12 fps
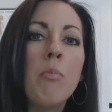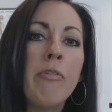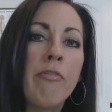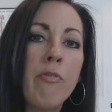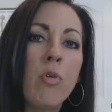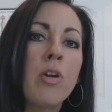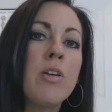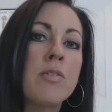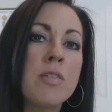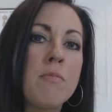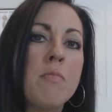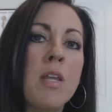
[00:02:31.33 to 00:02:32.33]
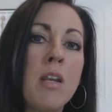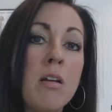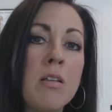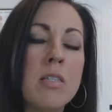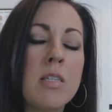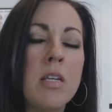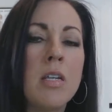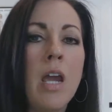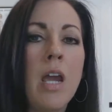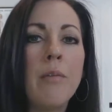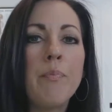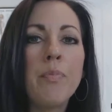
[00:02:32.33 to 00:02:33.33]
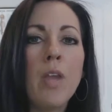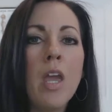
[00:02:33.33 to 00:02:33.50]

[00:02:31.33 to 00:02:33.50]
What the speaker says: before you submit it on Sunday.